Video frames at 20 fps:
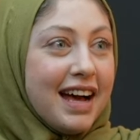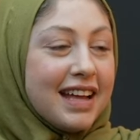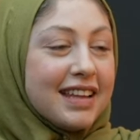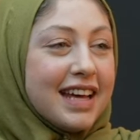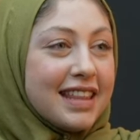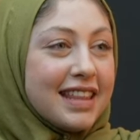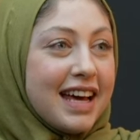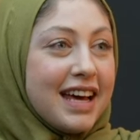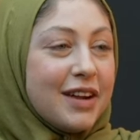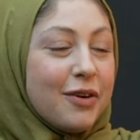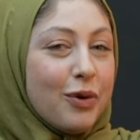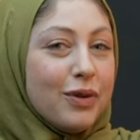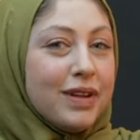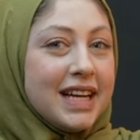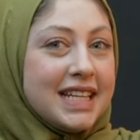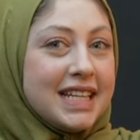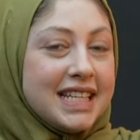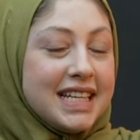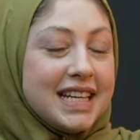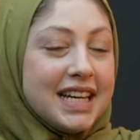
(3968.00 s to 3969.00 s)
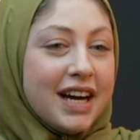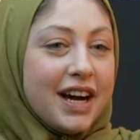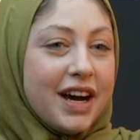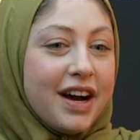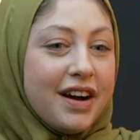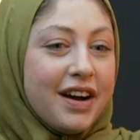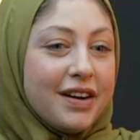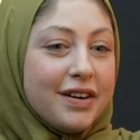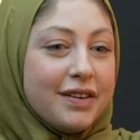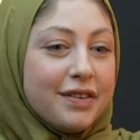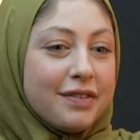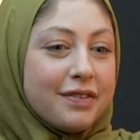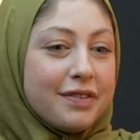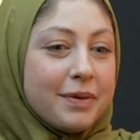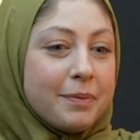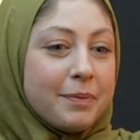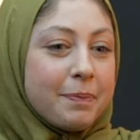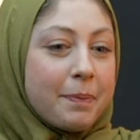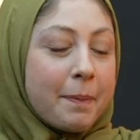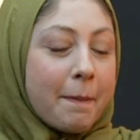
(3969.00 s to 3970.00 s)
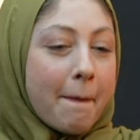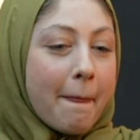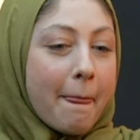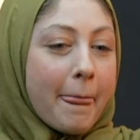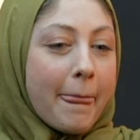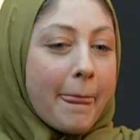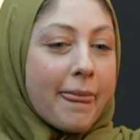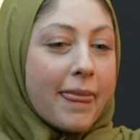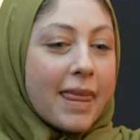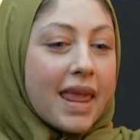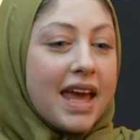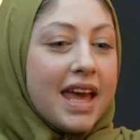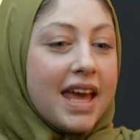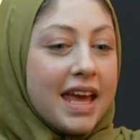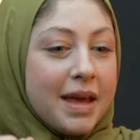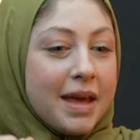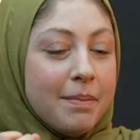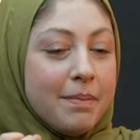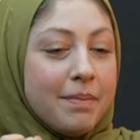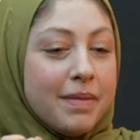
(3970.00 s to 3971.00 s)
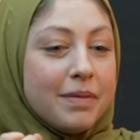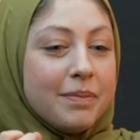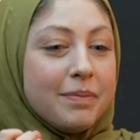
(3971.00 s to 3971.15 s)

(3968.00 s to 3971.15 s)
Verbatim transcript: like that whole idea of him